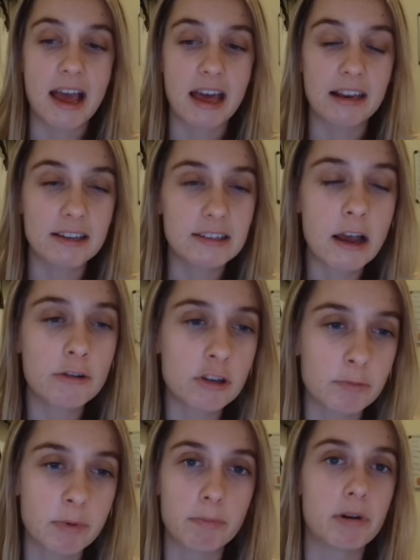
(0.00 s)
And Lascelles
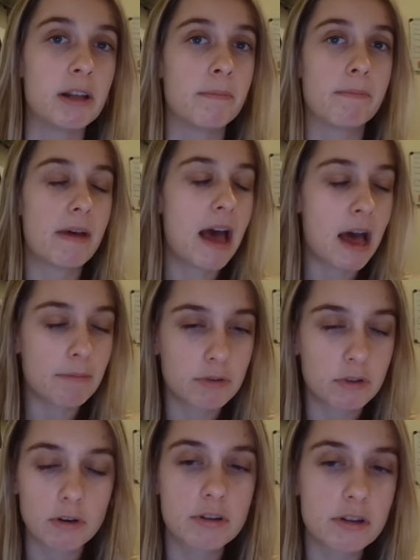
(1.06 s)
has been brilliant,
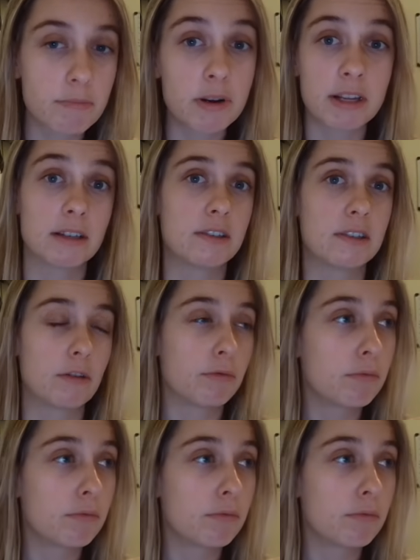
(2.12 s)
absolutely brilliant. Lascelles,